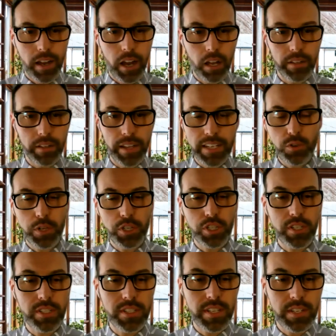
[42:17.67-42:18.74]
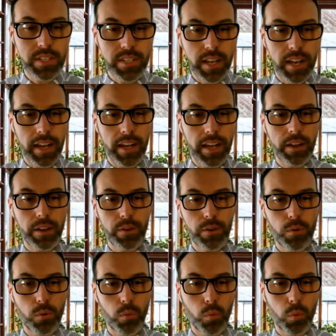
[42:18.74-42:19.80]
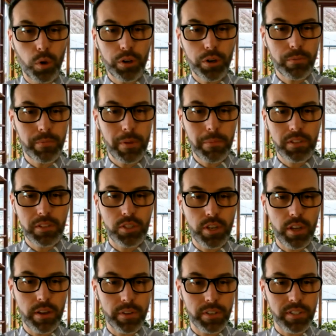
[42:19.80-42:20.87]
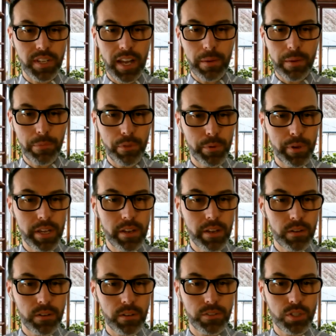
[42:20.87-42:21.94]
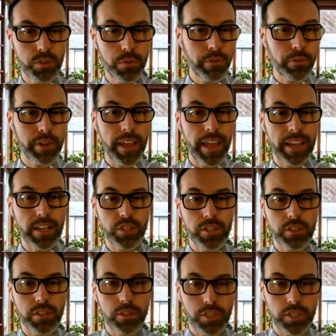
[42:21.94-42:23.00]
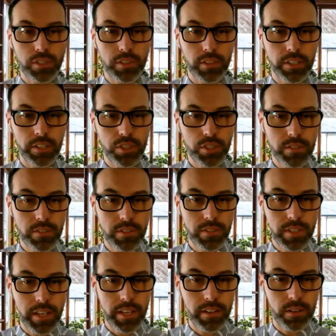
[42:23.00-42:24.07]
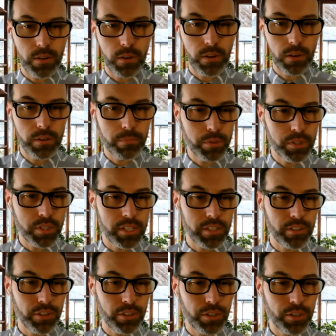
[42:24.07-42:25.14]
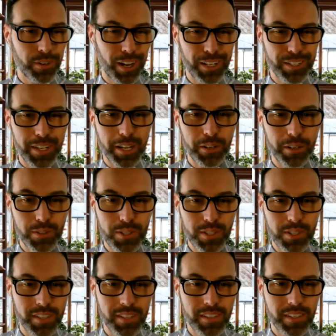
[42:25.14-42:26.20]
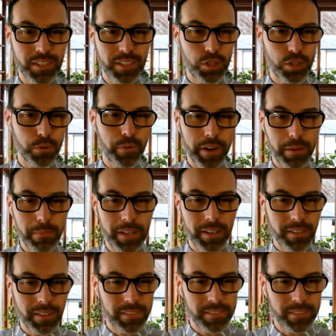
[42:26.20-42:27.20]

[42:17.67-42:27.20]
Last question is this, do you have a top three or two or three ancient Christian literatures that are particular titles that you would recommend,